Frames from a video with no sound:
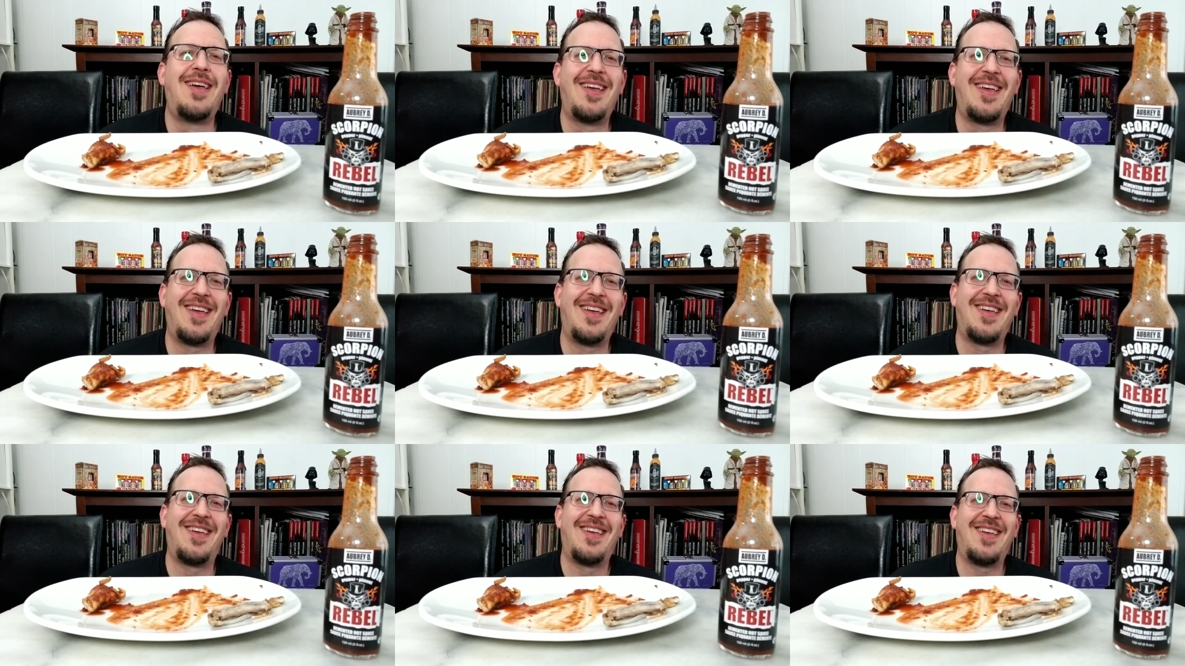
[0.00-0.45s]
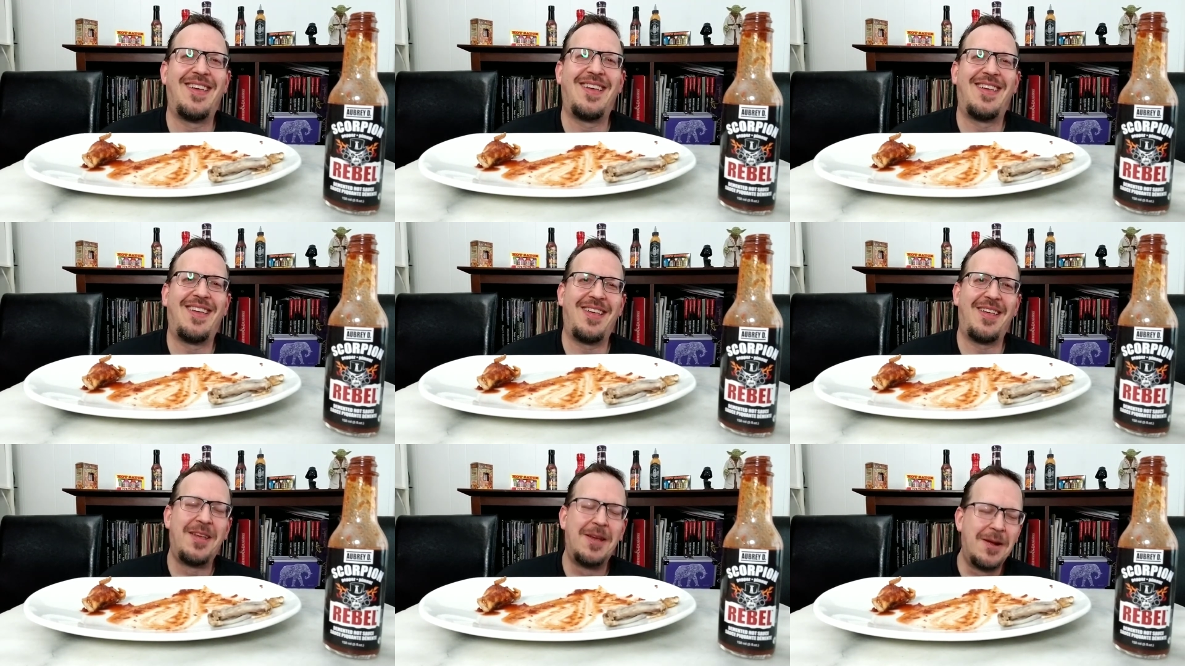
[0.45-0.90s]

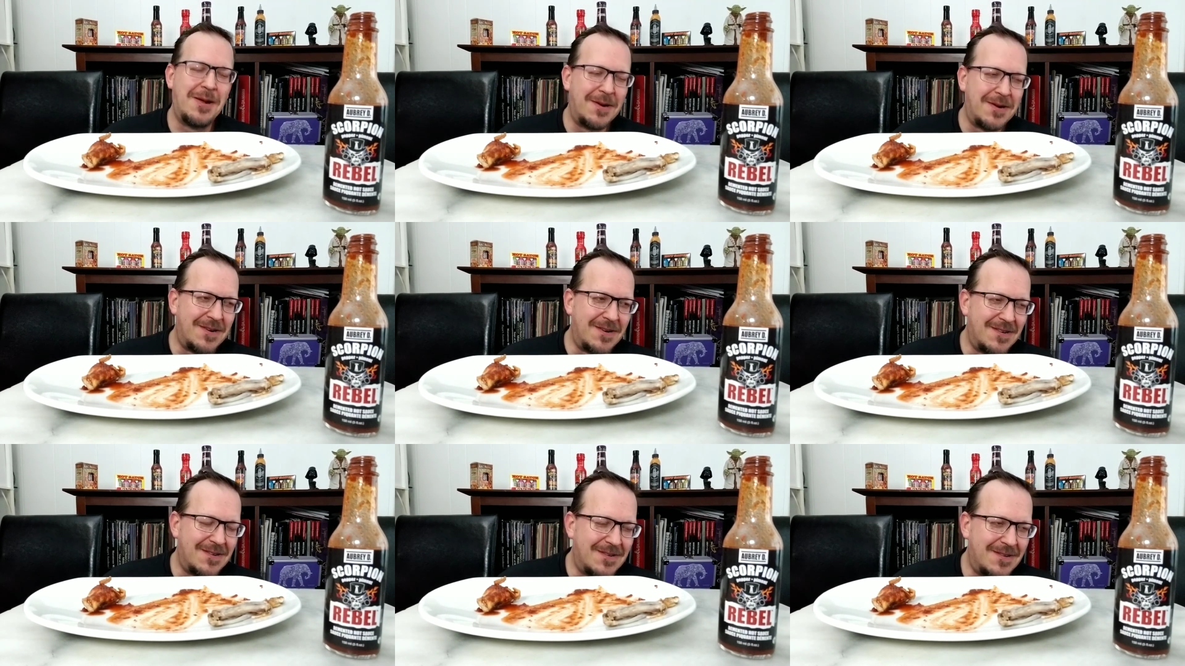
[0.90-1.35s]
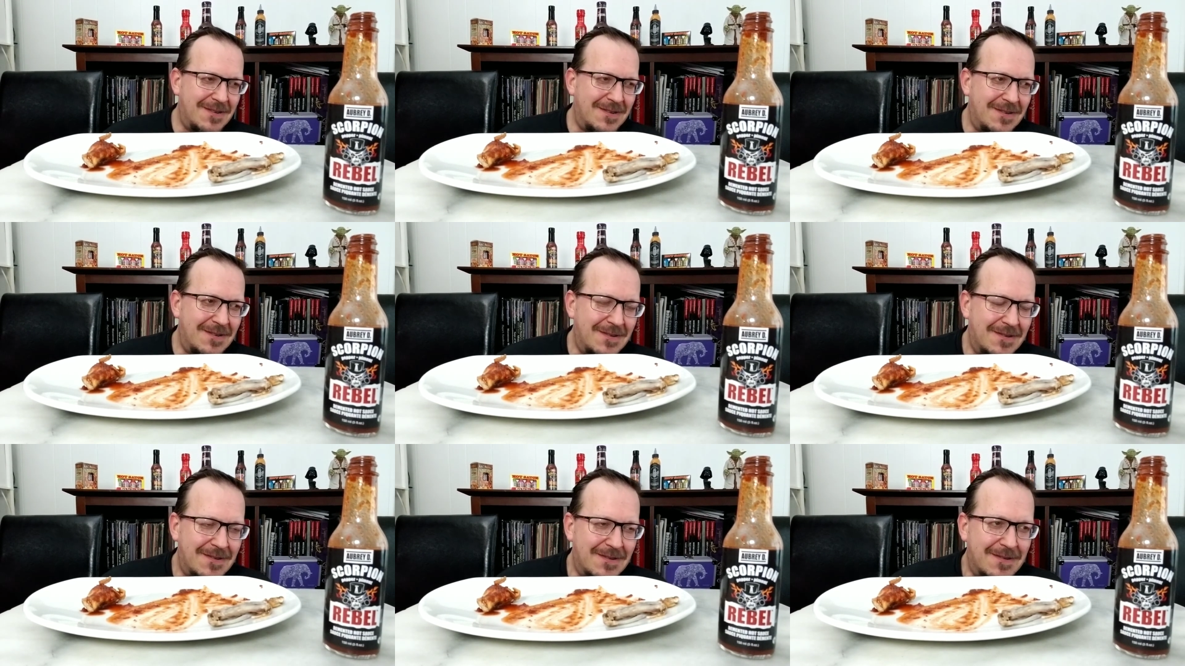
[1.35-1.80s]

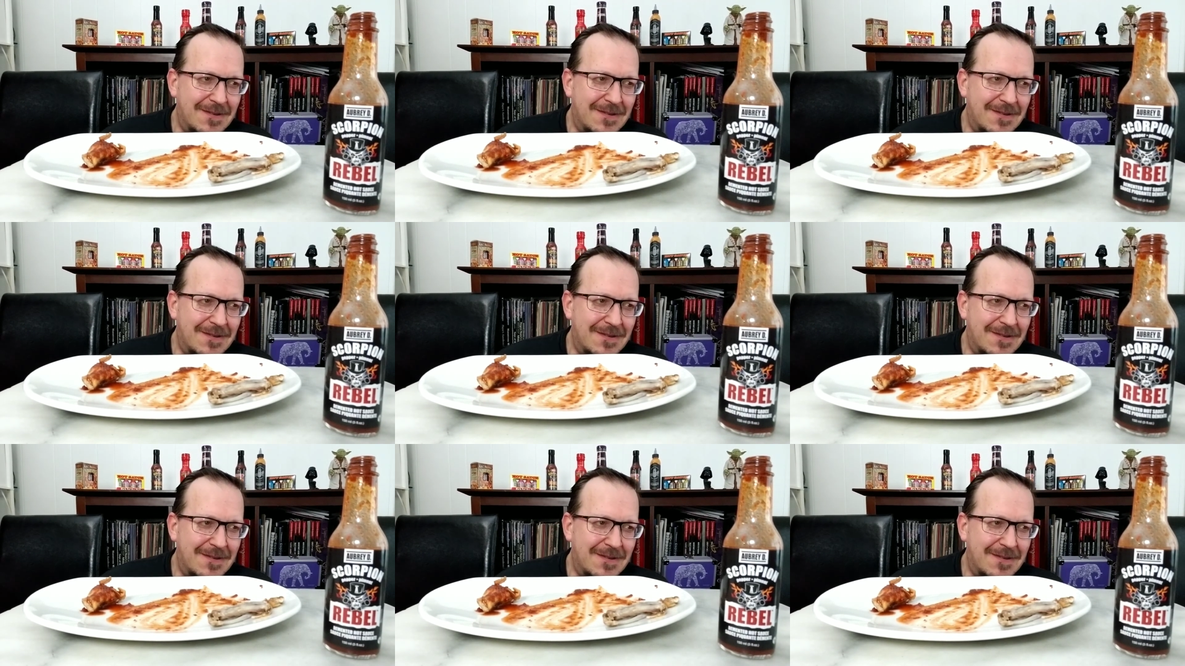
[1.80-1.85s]
(no one is talking)